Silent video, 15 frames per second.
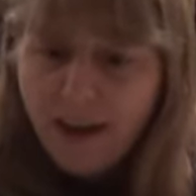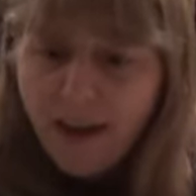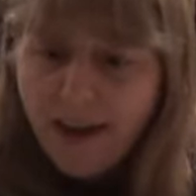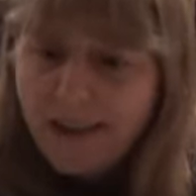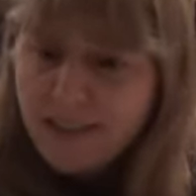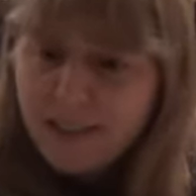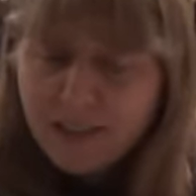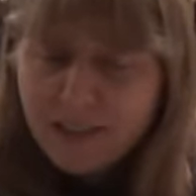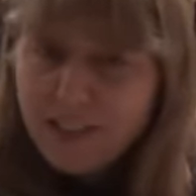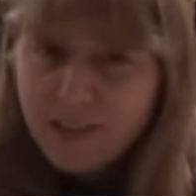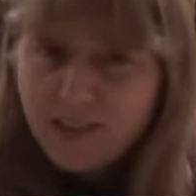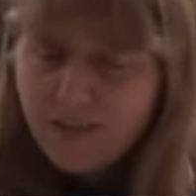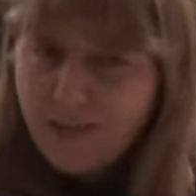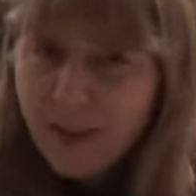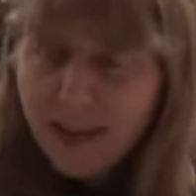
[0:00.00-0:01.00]
as a
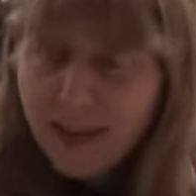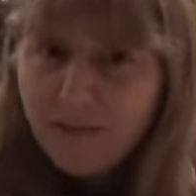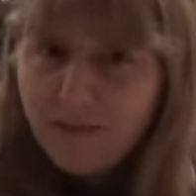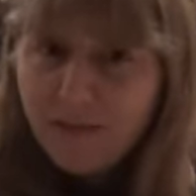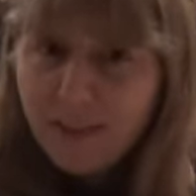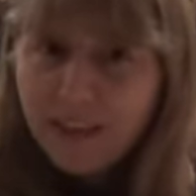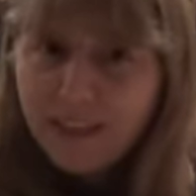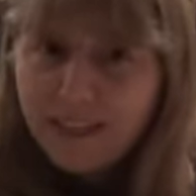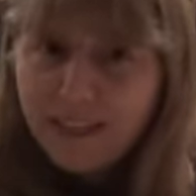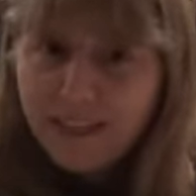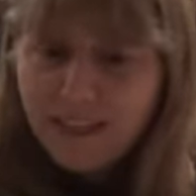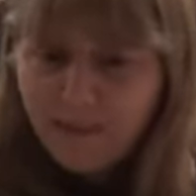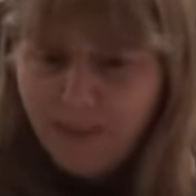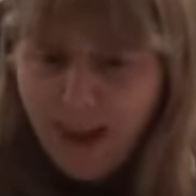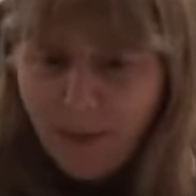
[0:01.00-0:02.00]
list of negative things
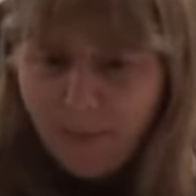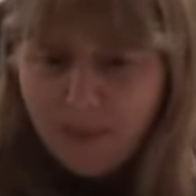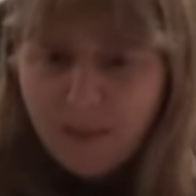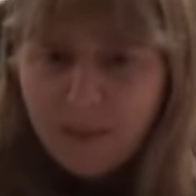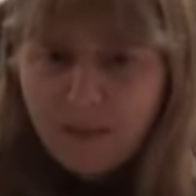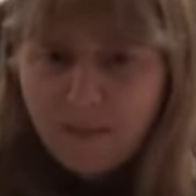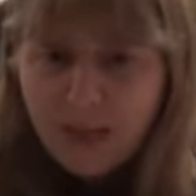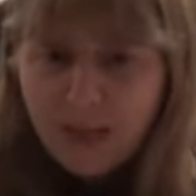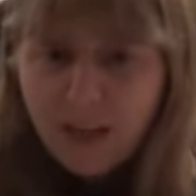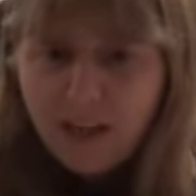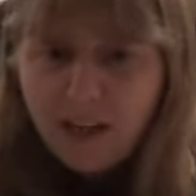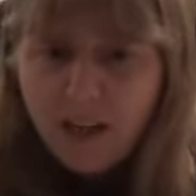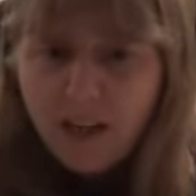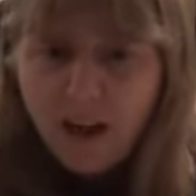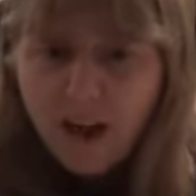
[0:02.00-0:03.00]
that have happened to me,